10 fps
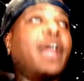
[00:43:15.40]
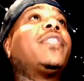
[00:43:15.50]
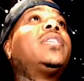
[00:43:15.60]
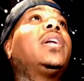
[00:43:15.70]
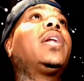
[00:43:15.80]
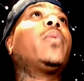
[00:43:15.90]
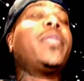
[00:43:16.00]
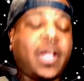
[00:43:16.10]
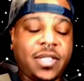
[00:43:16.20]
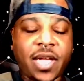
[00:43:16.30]
If you're dealing
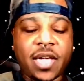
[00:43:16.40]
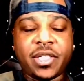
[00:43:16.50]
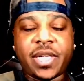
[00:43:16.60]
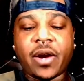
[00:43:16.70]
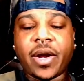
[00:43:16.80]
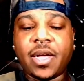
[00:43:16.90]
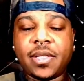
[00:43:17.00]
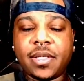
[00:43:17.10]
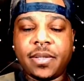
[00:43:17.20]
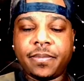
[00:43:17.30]
with a
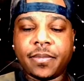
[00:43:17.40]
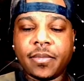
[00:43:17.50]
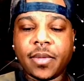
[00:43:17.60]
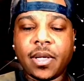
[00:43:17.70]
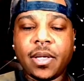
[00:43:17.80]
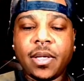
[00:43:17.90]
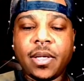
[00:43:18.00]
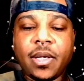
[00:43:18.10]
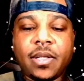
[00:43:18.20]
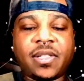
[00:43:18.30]
Sagittarius,
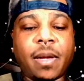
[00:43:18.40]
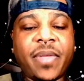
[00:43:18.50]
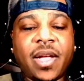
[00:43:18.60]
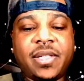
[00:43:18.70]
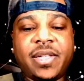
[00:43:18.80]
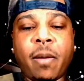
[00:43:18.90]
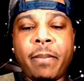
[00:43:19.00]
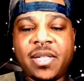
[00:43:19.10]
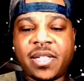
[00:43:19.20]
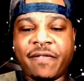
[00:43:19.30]
something is still
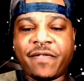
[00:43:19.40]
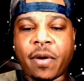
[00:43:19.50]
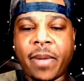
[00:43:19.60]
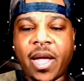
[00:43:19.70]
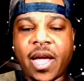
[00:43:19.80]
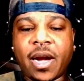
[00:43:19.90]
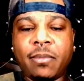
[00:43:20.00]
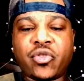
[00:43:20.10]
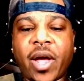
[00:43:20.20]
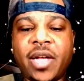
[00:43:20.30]
missing for me, and
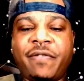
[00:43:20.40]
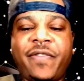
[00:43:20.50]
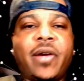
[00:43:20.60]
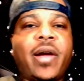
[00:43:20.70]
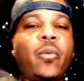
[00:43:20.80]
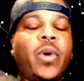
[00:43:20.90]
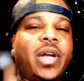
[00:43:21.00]
I'm trying to figure out